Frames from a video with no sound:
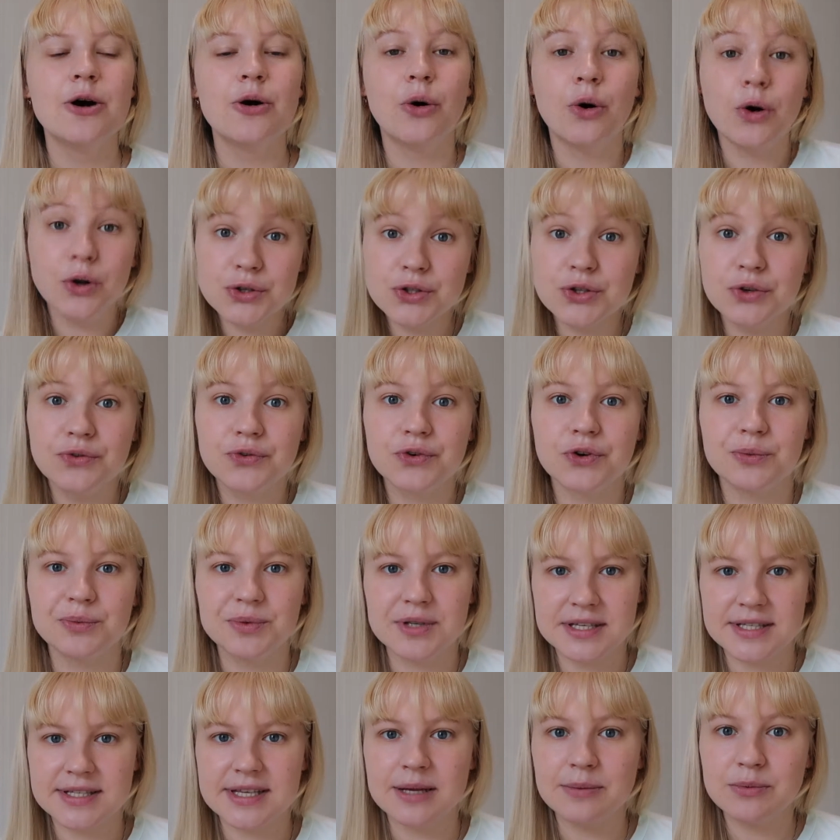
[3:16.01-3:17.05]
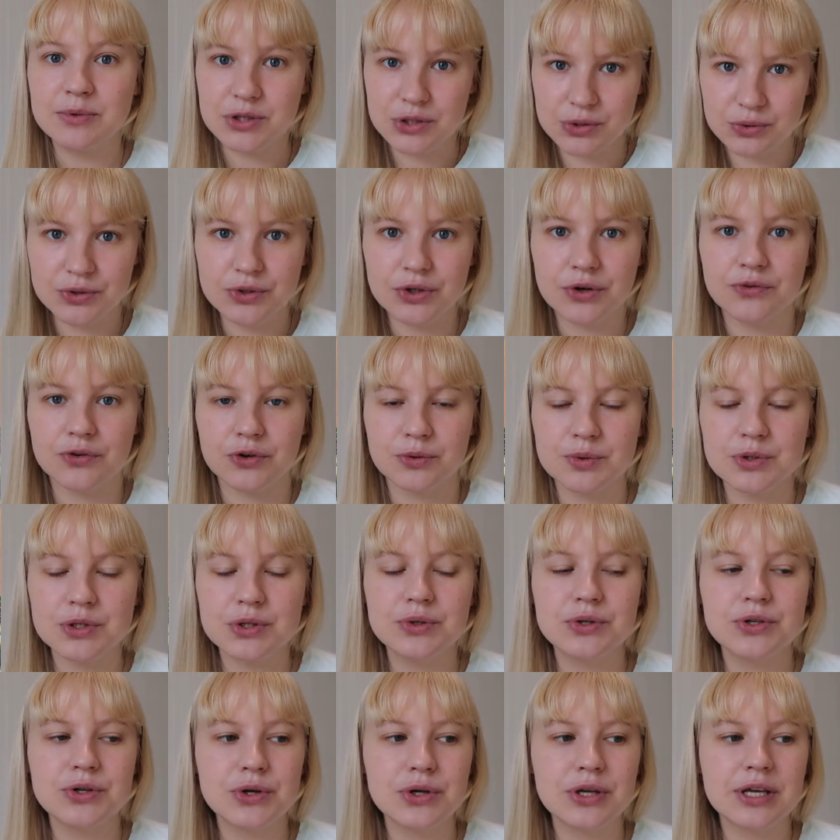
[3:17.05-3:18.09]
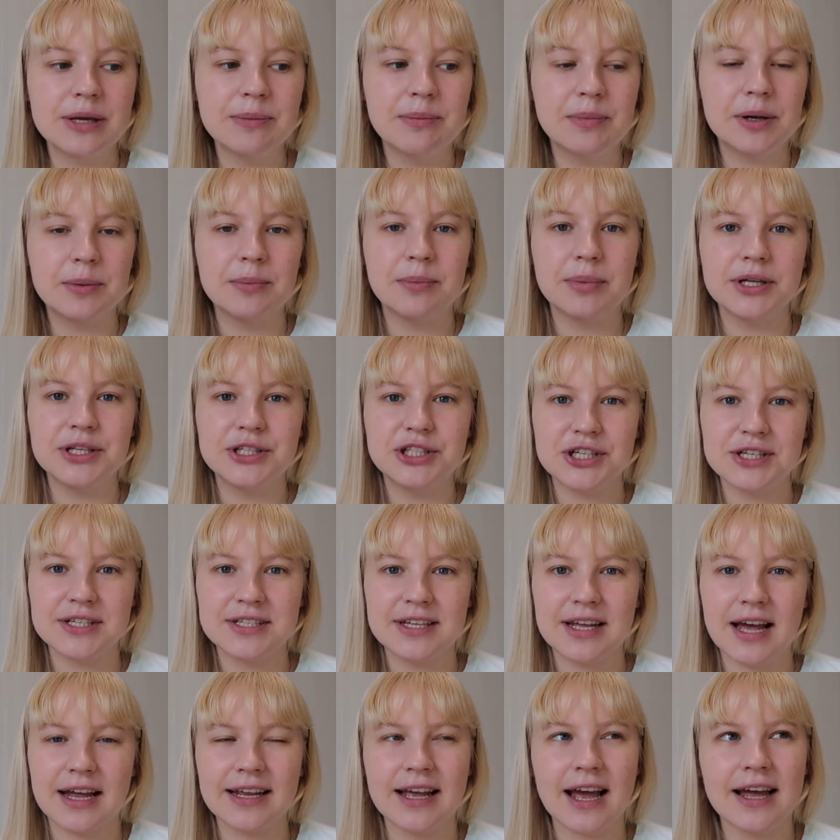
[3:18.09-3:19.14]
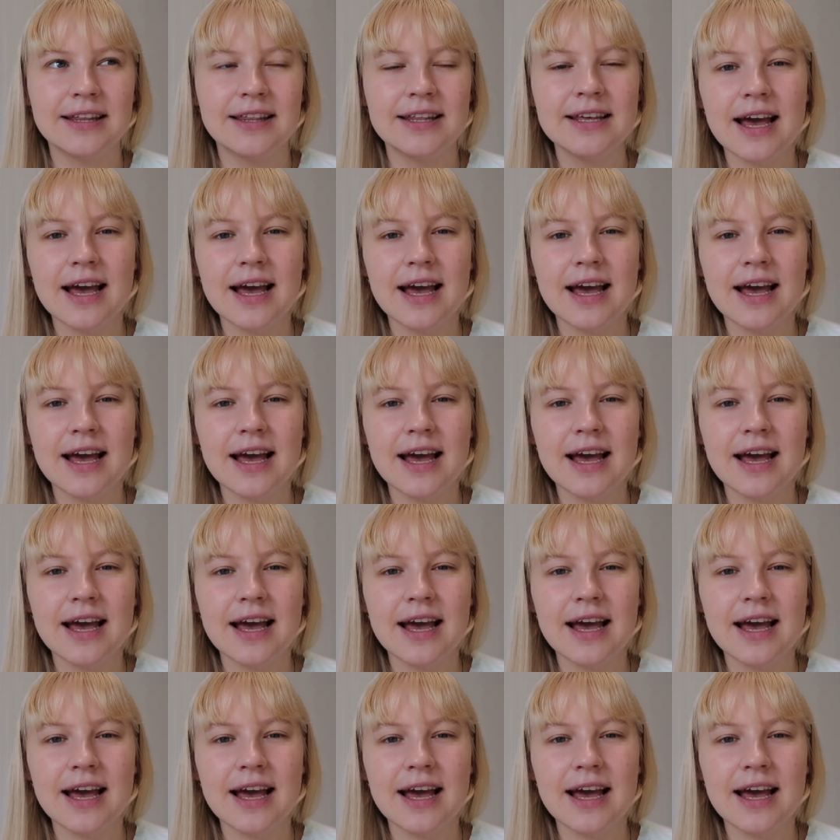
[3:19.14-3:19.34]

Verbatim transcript: also from the same studio, from Studio Ghibli, but just I, I,